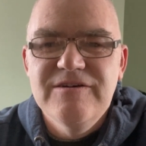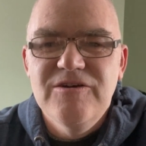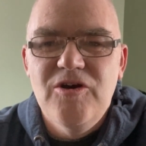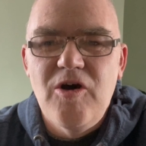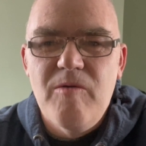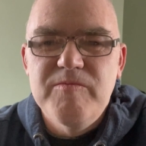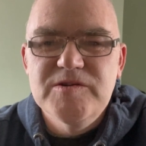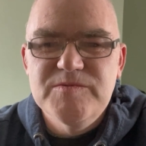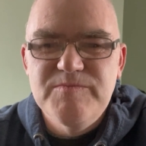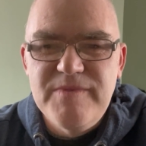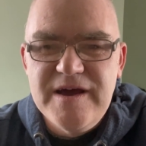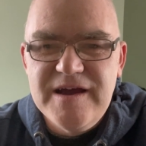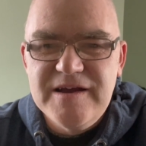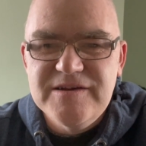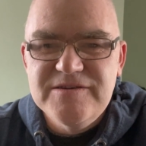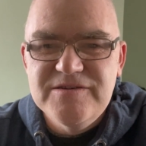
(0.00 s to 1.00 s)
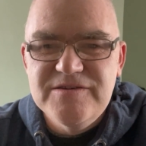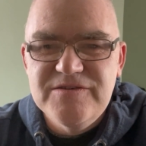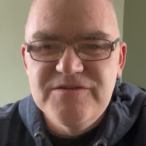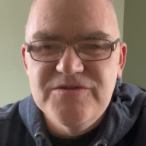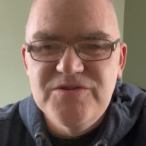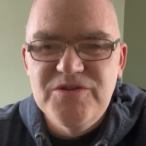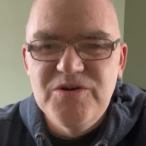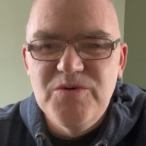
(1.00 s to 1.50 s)
gobsmacked
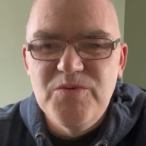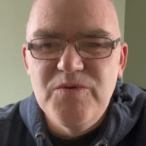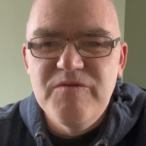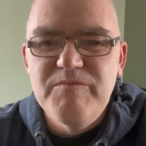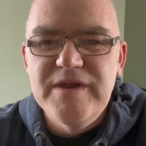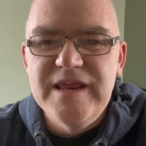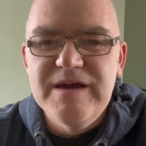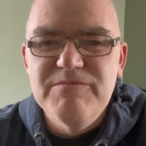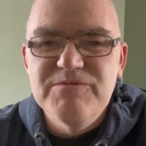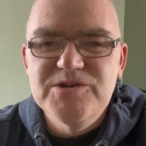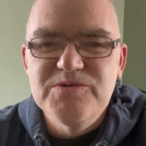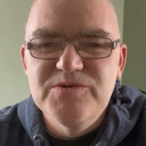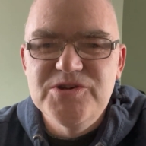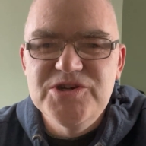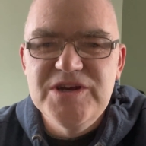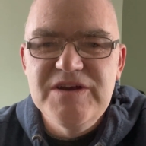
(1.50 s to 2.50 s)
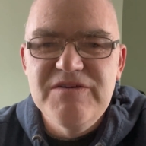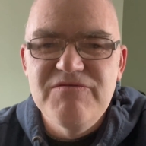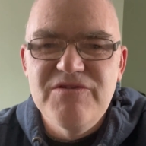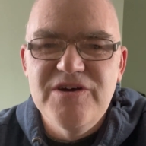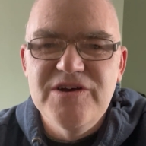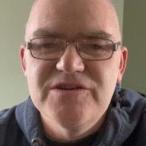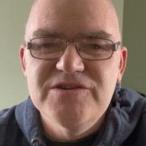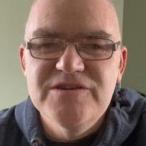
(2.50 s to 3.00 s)
that we've been able to achieve
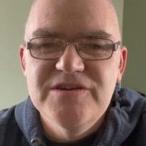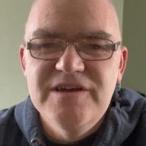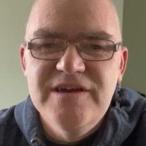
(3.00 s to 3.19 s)
this.